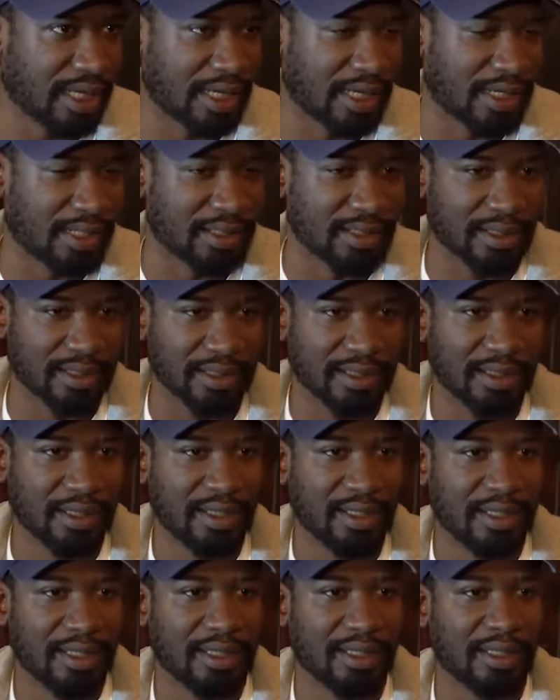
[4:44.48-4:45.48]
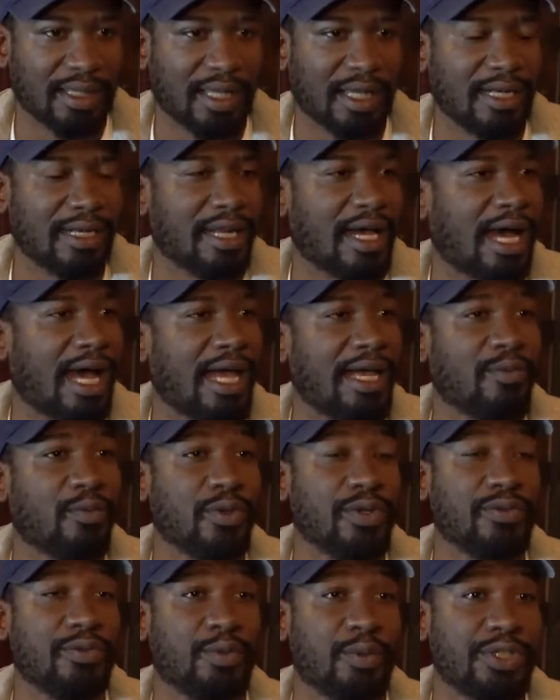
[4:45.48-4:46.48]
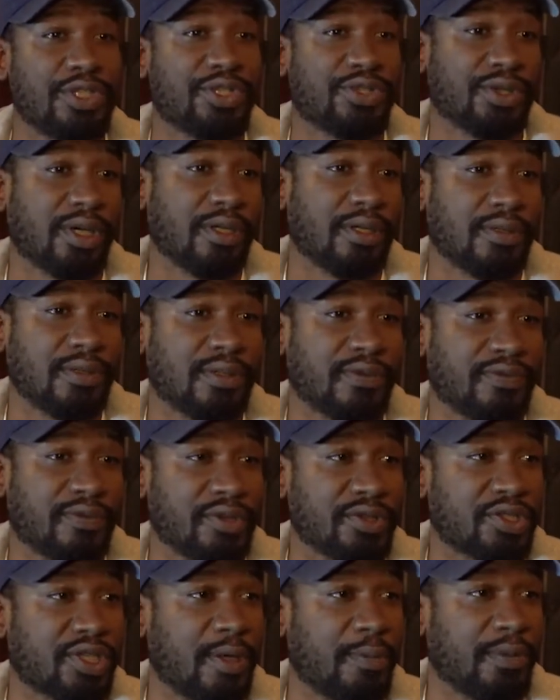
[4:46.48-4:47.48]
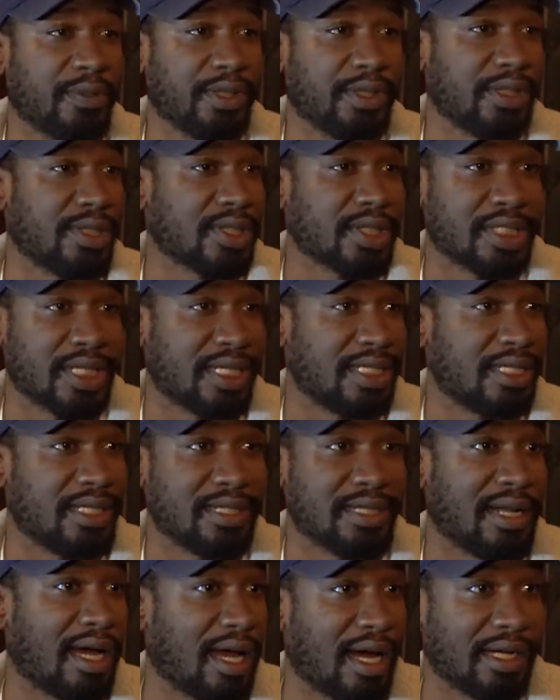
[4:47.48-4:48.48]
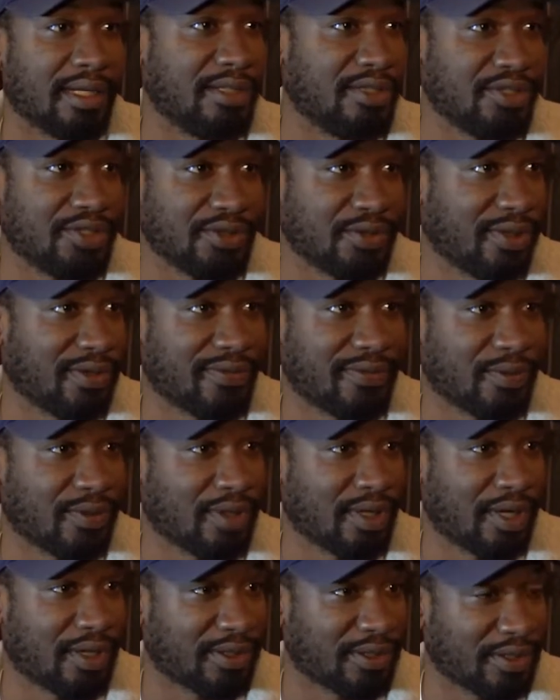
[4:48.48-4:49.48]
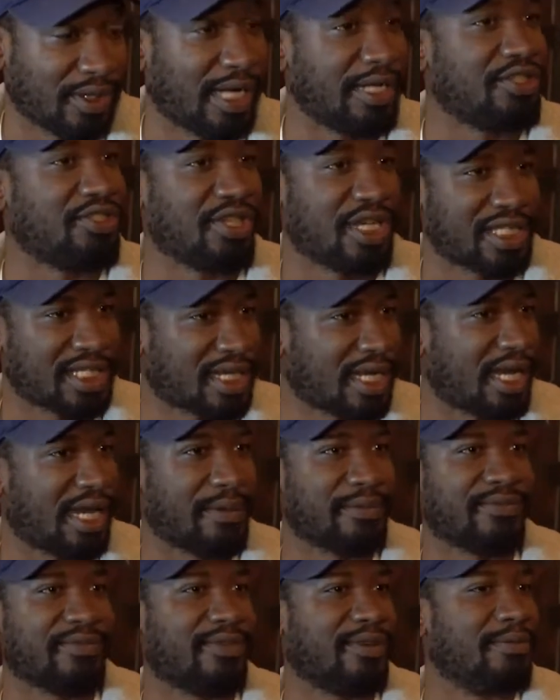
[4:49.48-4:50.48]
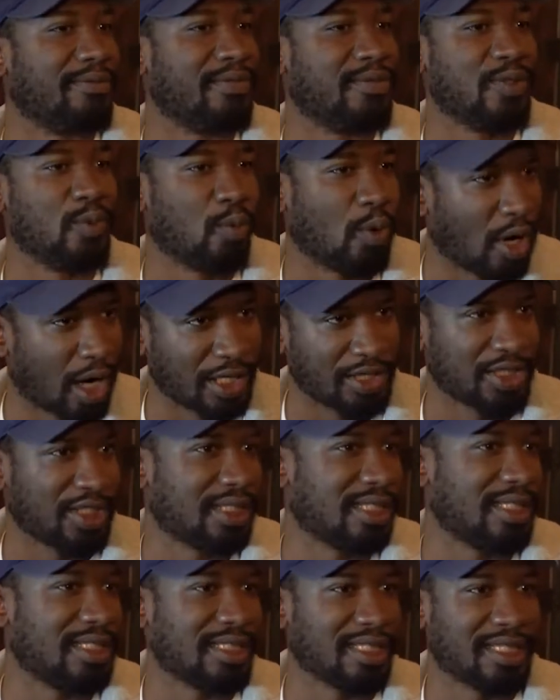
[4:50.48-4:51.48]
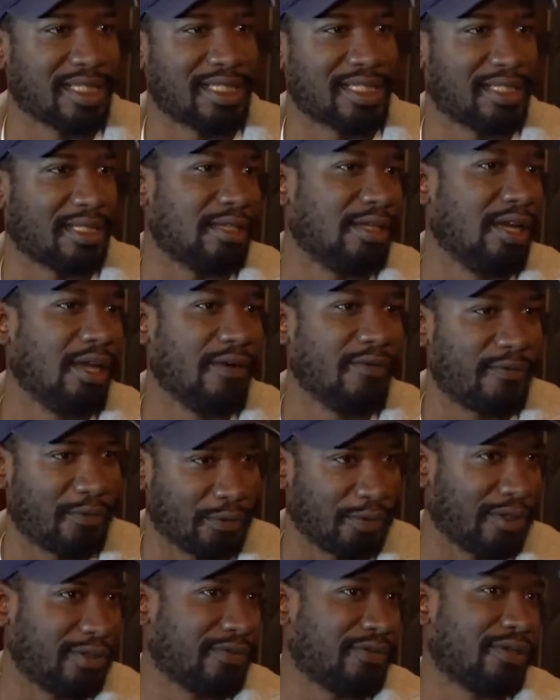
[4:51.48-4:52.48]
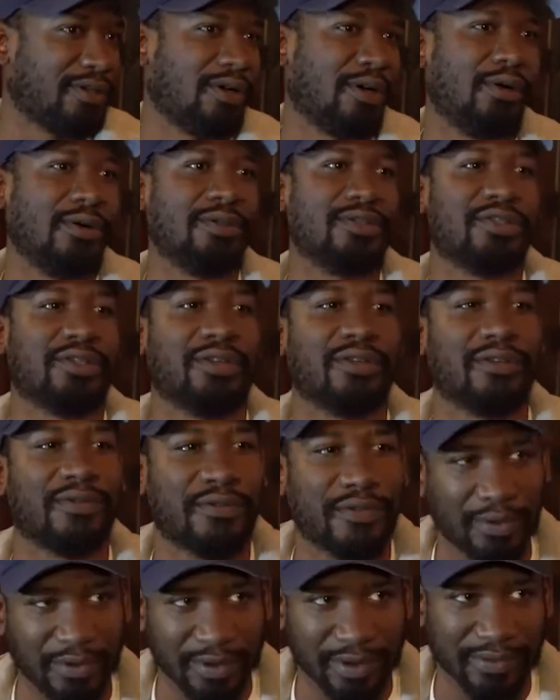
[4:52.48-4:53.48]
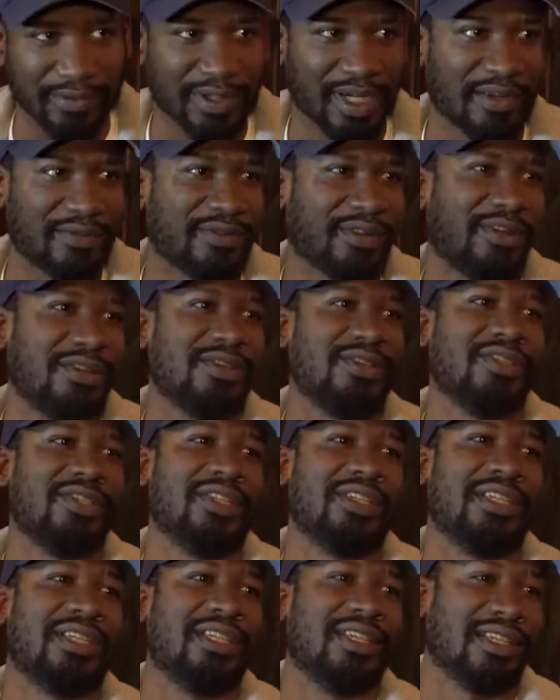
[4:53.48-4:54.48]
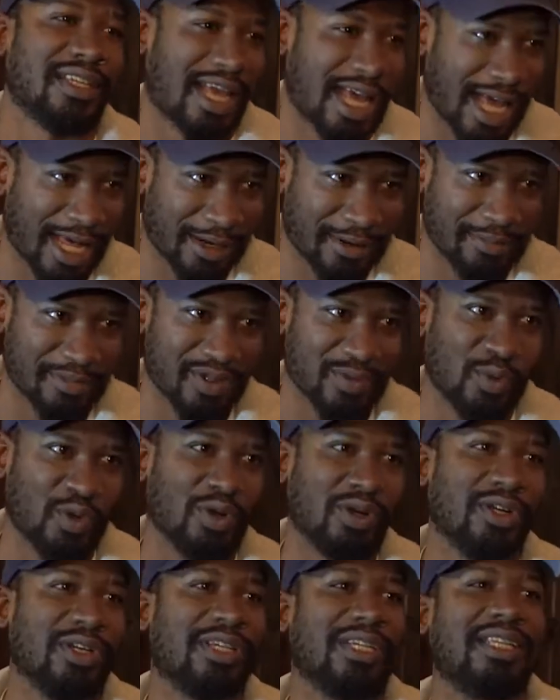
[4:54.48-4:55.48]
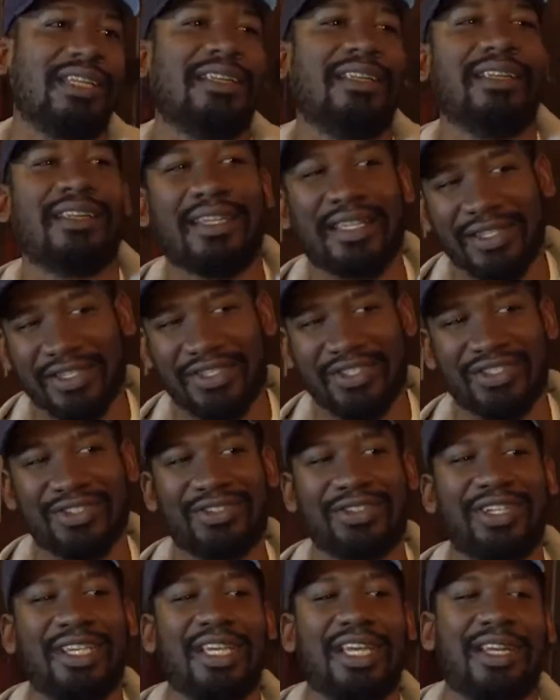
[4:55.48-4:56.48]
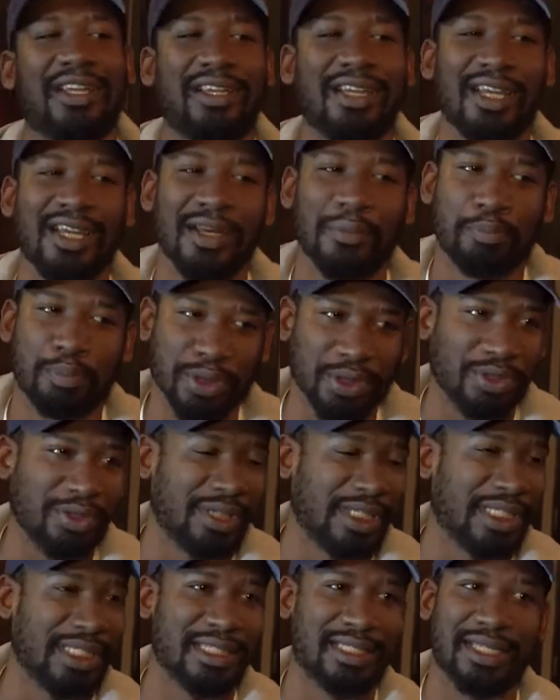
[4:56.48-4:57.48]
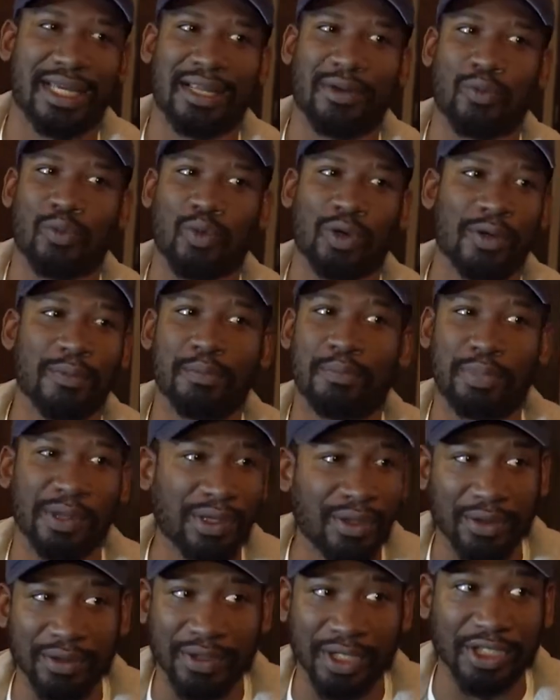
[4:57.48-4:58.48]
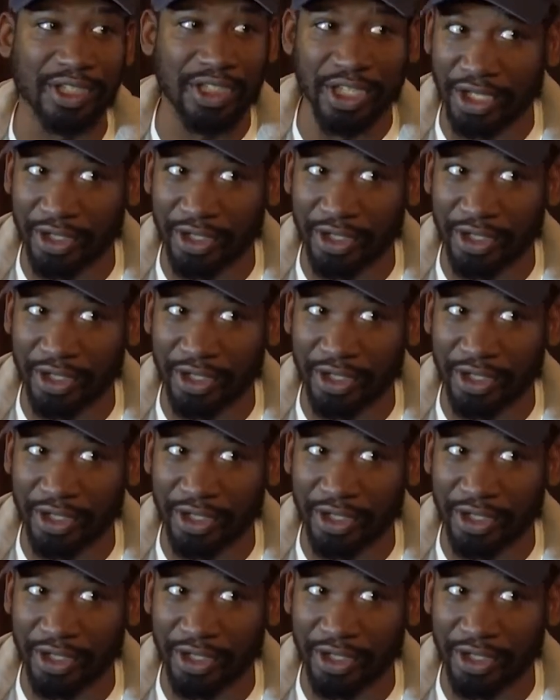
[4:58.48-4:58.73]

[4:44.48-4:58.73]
and and I we, we struggled the first couple years because I did not enjoy Fort Lauderdale. I just came from Washington D.C., full of culture, full of diversity, and Adams Morgan and history and right. buildings that weren't built a